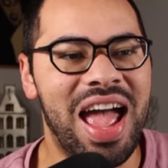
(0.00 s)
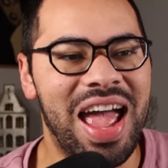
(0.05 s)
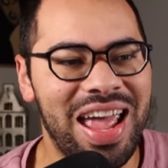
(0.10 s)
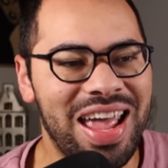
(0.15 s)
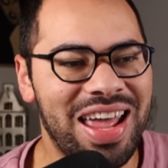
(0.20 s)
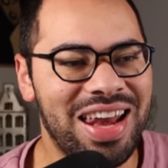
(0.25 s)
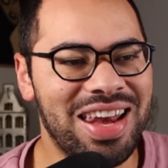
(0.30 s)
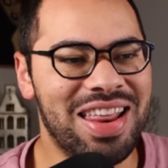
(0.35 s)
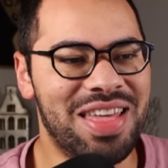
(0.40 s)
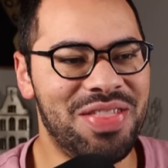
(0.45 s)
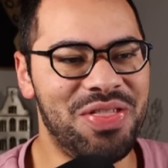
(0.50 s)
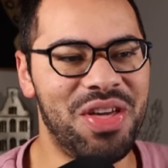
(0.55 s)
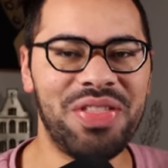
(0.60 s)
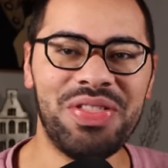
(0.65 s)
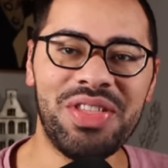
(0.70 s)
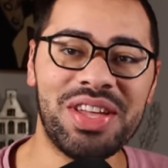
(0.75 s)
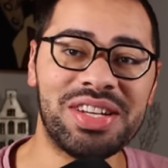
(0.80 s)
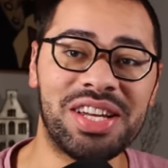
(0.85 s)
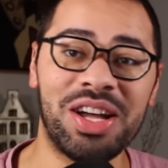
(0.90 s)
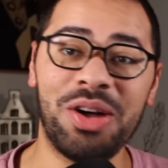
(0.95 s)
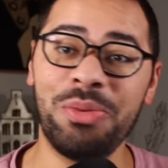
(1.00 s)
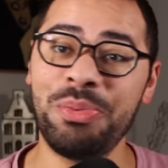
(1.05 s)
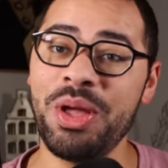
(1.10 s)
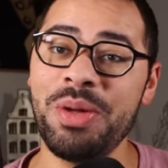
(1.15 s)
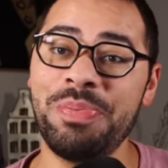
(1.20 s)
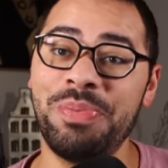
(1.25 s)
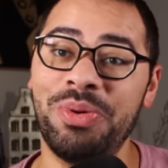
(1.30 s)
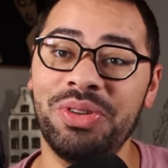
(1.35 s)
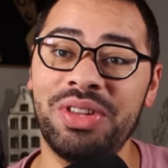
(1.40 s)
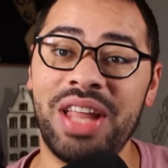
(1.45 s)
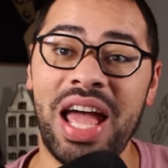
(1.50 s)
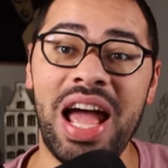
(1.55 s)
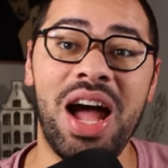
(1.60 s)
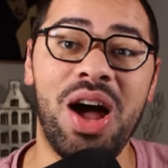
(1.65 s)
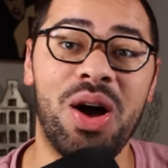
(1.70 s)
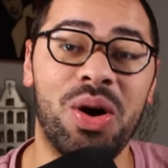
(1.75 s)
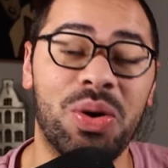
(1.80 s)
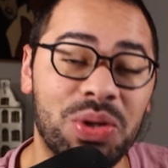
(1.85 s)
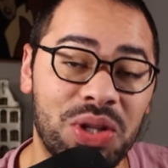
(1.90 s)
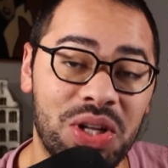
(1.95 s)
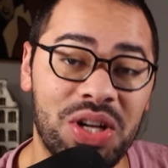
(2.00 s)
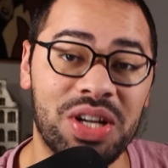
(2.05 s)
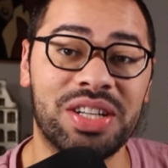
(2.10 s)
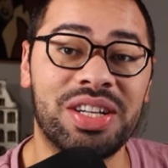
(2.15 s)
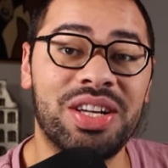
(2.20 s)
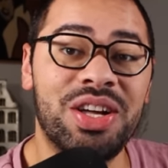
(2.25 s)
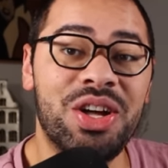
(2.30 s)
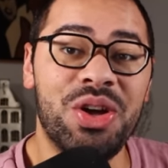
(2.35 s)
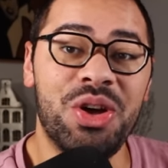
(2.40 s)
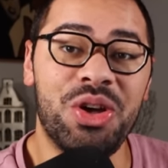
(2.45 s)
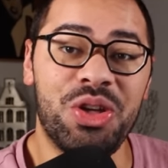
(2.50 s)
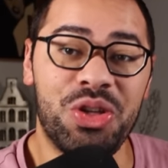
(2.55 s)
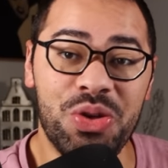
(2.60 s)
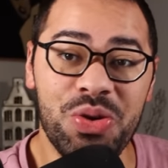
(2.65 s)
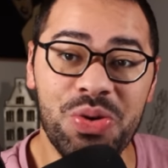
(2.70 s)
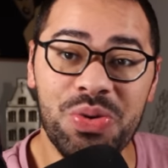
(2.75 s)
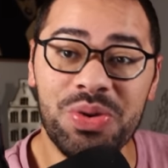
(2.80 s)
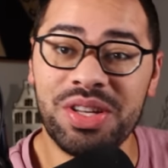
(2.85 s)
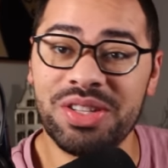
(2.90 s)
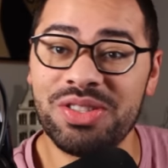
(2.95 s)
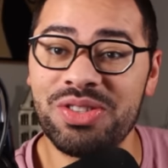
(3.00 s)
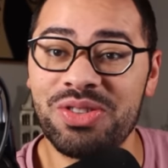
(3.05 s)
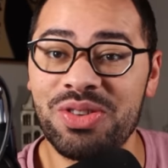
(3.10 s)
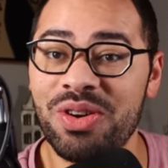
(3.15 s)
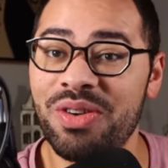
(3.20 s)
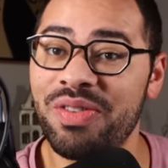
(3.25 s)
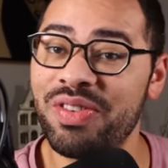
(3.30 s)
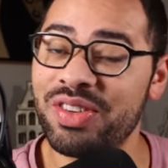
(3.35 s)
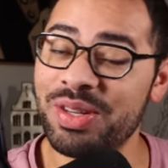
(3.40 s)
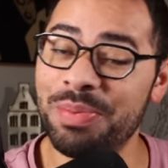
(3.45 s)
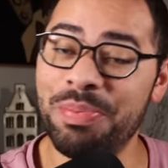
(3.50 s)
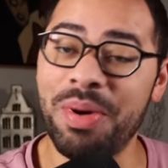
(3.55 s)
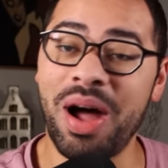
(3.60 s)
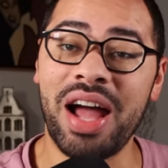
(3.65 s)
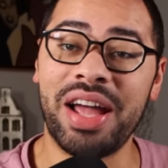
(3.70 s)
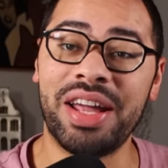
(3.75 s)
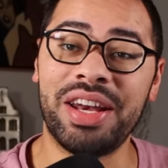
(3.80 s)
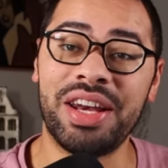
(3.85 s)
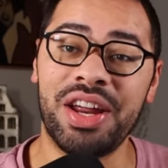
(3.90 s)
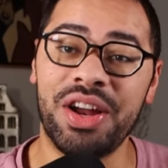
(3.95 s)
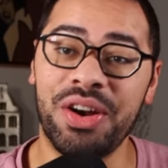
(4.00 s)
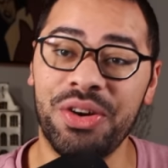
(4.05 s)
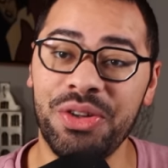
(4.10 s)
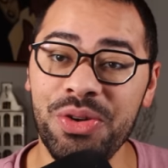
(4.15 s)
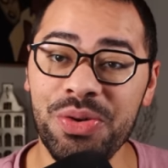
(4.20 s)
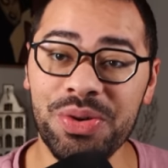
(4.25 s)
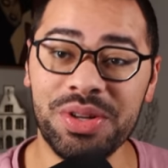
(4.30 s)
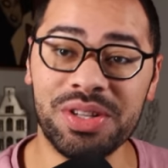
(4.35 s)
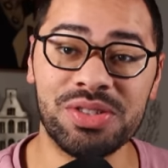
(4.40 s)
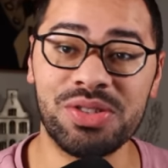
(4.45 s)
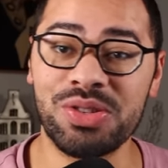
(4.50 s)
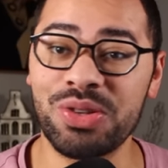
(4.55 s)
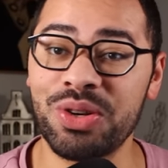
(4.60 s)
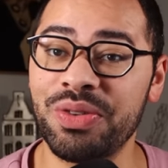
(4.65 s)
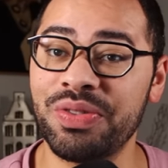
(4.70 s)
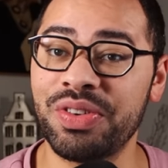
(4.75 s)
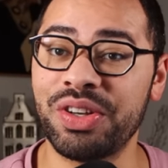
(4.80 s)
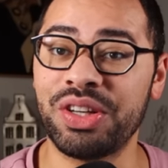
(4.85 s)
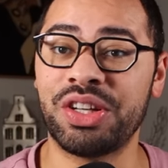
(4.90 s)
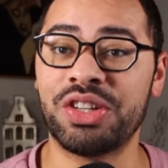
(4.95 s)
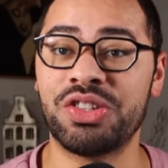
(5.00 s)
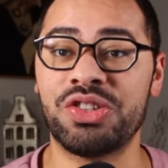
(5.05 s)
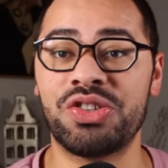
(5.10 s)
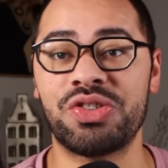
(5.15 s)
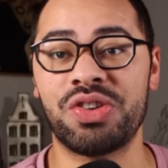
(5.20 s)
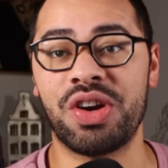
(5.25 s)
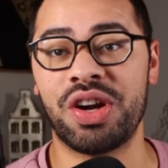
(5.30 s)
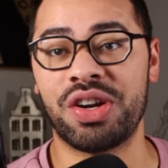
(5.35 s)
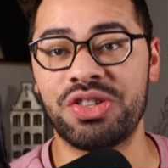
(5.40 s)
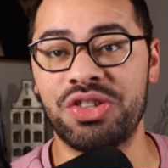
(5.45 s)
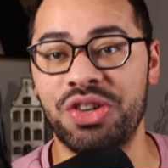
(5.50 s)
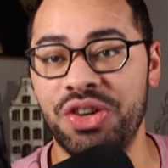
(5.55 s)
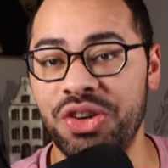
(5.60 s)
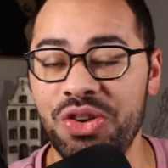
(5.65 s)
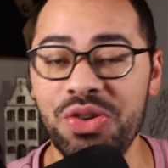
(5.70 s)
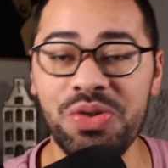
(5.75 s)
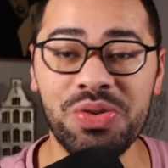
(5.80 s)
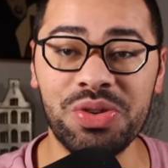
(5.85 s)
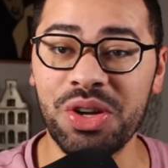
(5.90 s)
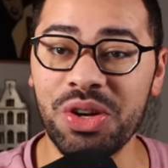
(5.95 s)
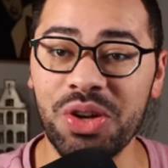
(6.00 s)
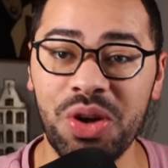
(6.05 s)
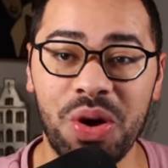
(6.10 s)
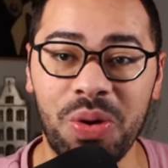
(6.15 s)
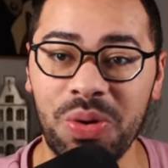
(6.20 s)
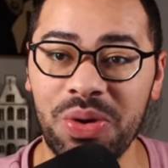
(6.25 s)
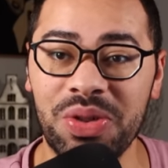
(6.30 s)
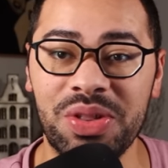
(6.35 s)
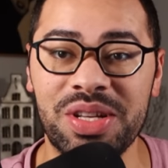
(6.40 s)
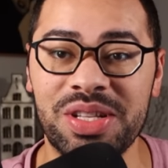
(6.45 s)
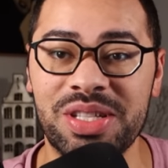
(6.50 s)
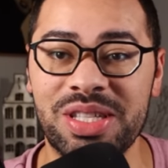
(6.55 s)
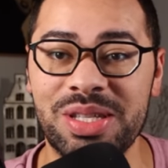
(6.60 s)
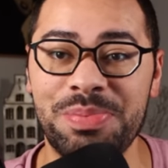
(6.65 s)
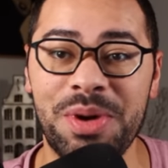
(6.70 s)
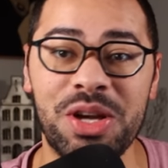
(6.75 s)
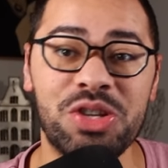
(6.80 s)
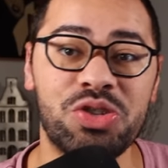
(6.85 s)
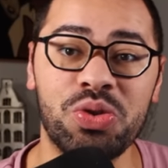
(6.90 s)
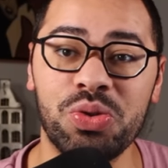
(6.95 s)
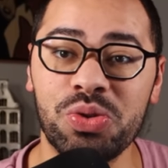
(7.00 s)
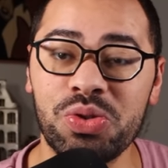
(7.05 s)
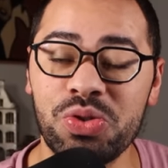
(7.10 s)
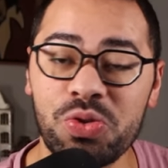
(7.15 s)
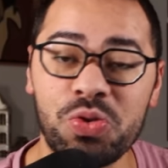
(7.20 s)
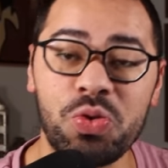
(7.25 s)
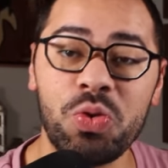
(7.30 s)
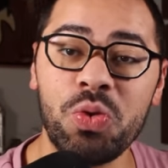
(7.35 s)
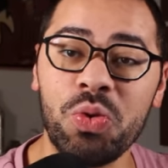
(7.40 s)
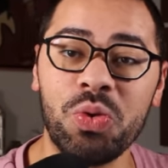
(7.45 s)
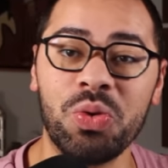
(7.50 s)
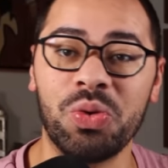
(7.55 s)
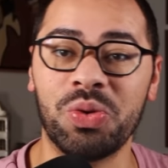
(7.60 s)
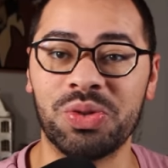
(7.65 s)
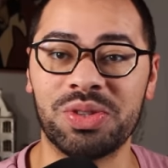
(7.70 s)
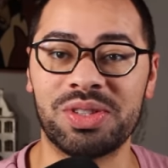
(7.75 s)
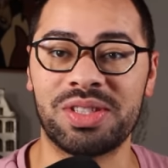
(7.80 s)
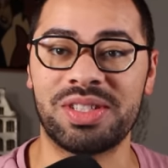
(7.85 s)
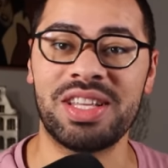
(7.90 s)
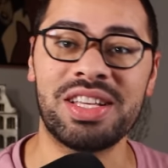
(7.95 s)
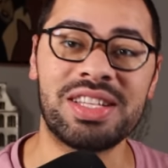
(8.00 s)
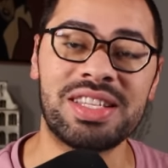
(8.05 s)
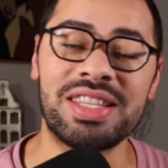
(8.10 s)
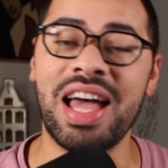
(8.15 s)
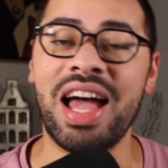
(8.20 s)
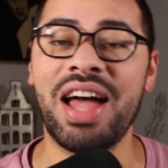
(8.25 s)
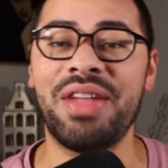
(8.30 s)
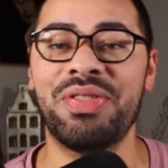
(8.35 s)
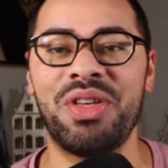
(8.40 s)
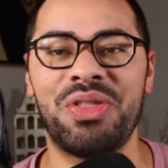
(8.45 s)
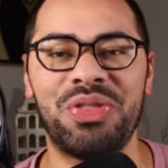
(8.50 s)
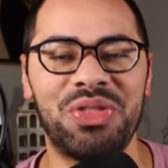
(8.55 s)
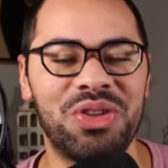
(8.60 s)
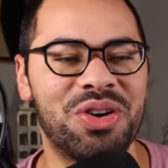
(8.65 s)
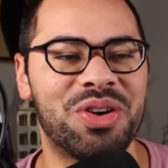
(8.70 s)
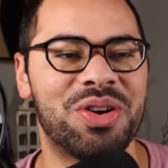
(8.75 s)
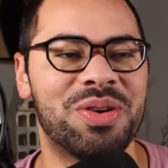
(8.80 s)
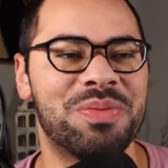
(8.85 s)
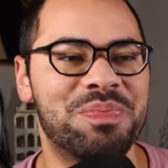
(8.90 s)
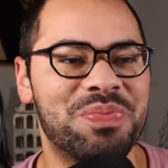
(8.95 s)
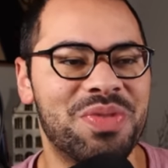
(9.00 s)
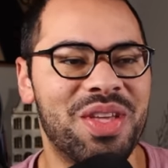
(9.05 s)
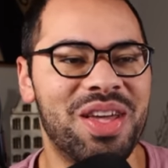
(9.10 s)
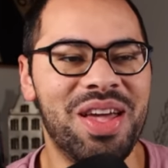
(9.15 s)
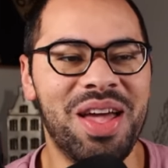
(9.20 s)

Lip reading: And then they tell people, now, look, you can serve as a pioneer. You can serve in construction. You can go to these special schools, this, that, and the third.